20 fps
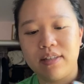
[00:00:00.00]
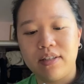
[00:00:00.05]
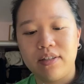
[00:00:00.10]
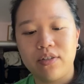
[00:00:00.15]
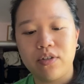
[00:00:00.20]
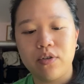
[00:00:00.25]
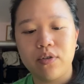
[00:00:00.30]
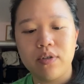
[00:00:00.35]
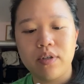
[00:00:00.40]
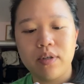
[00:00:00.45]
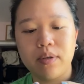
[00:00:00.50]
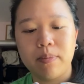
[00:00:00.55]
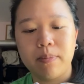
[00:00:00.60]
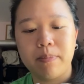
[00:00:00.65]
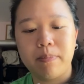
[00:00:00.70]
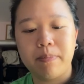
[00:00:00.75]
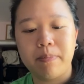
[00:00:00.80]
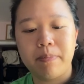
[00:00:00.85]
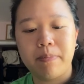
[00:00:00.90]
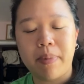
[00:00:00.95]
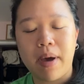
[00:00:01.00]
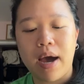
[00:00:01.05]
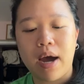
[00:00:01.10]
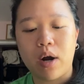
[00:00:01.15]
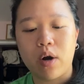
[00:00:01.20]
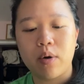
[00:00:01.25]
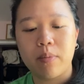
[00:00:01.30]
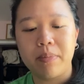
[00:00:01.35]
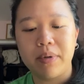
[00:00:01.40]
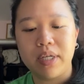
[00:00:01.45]
These are the
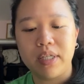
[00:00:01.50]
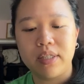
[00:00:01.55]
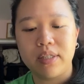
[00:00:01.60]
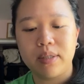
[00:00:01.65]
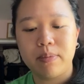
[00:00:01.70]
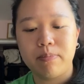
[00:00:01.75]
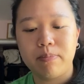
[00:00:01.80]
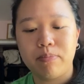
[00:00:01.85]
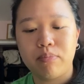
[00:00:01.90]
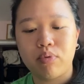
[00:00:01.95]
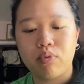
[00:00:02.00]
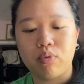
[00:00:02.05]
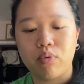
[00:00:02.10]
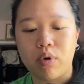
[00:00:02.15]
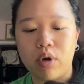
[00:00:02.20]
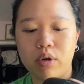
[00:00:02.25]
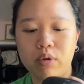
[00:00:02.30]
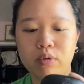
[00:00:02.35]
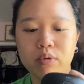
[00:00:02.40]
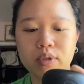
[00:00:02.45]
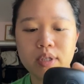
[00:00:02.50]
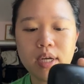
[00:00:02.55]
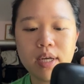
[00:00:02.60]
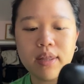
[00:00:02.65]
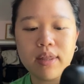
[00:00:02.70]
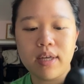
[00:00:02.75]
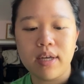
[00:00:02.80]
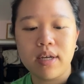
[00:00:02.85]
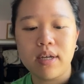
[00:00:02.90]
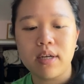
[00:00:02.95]
Power Beats Pros, I
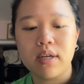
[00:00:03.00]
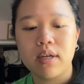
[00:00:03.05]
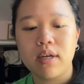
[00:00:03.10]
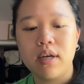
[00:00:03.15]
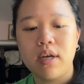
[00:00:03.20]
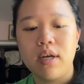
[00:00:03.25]
think.